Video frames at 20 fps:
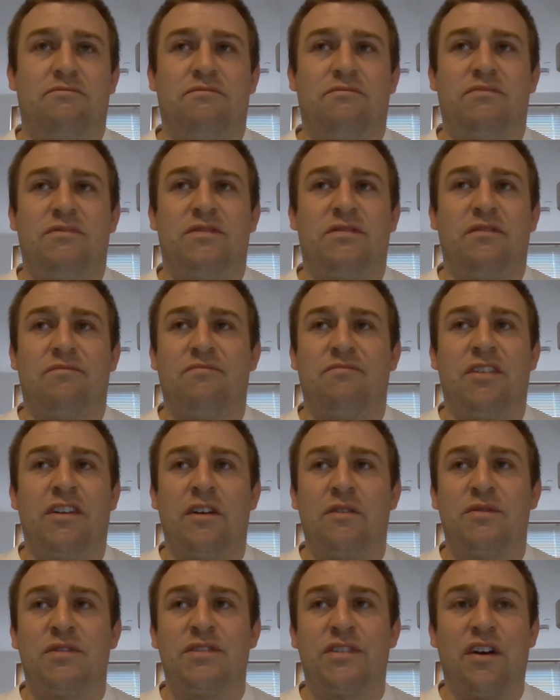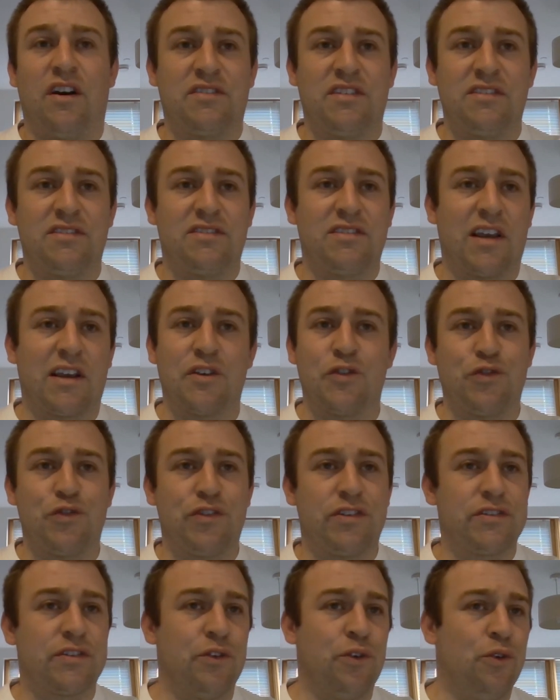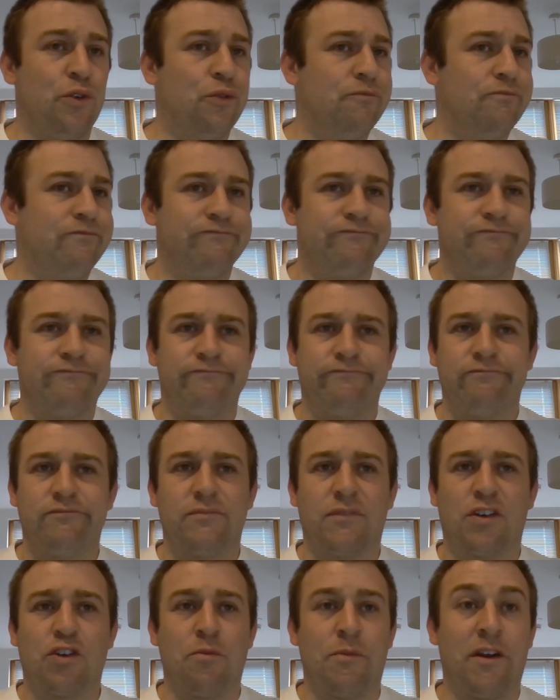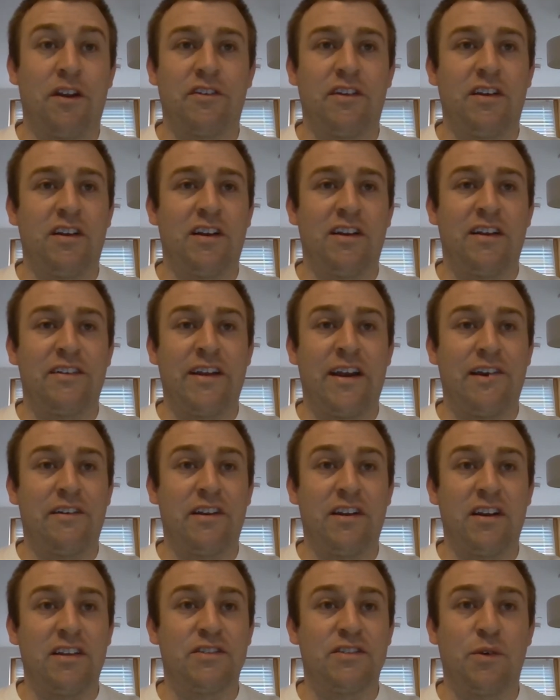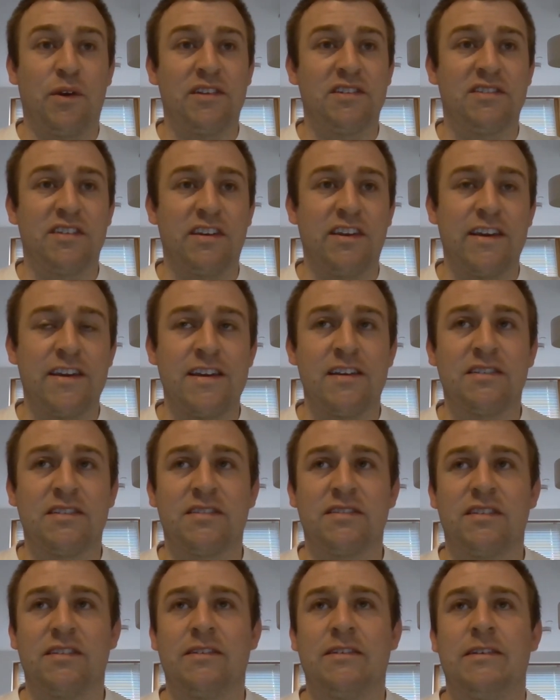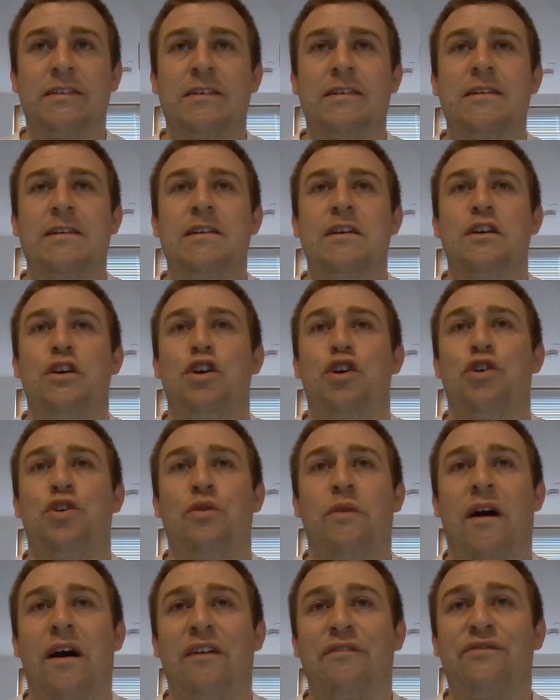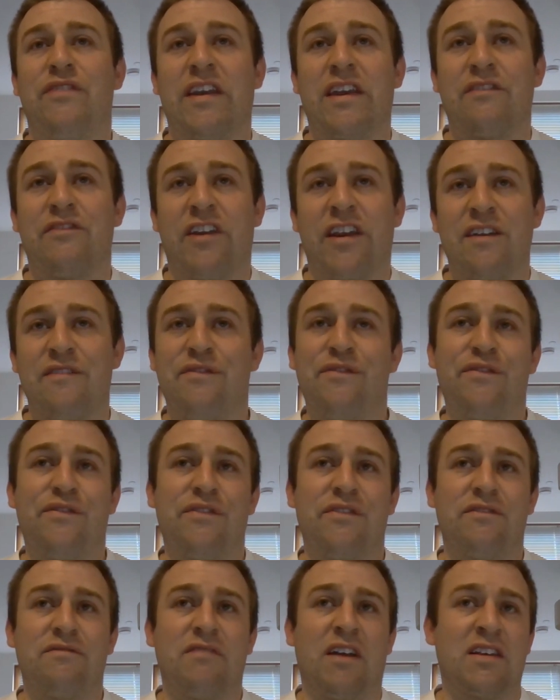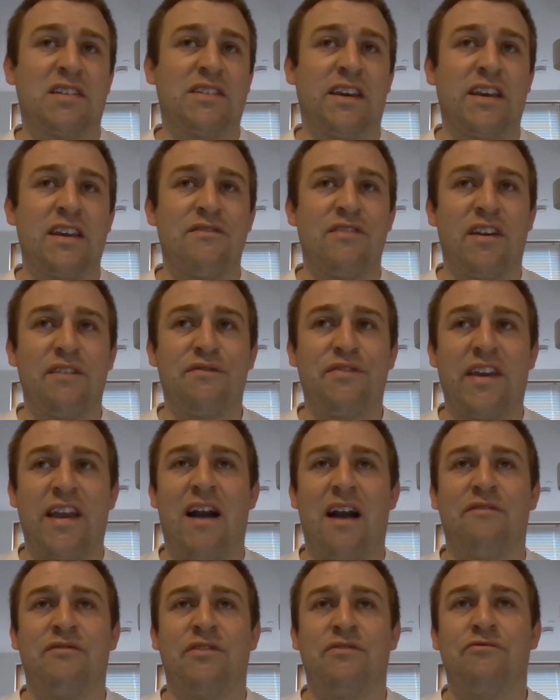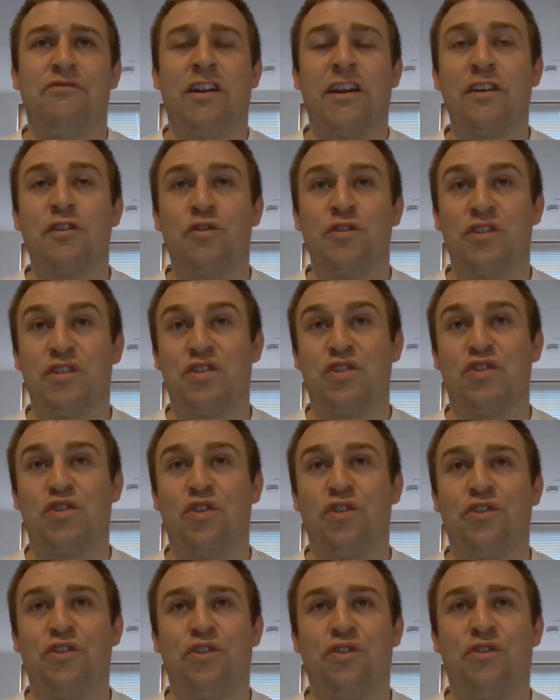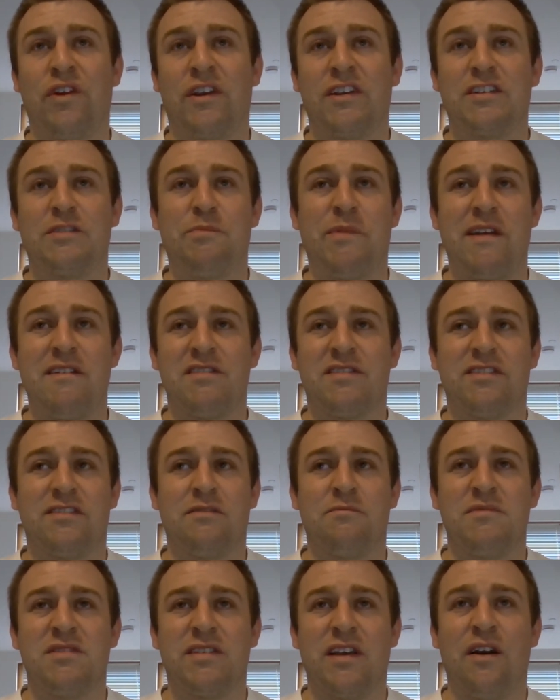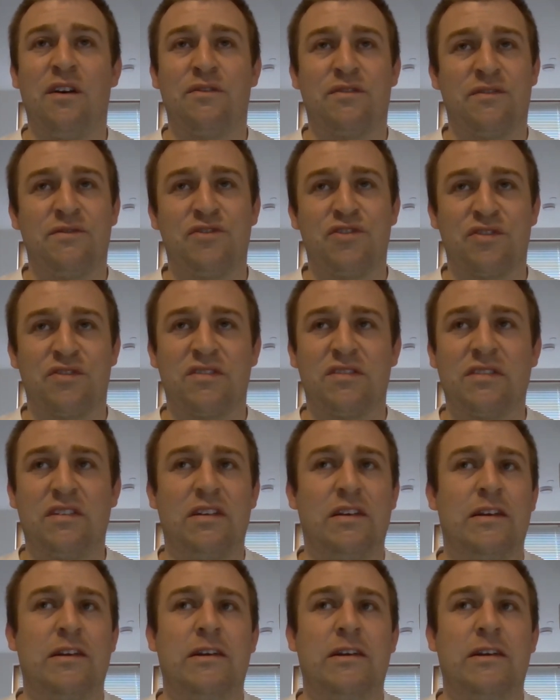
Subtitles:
starting secondary school, coming on nearly 20 years, who have, even if they haven't really understood or experienced it themselves, have just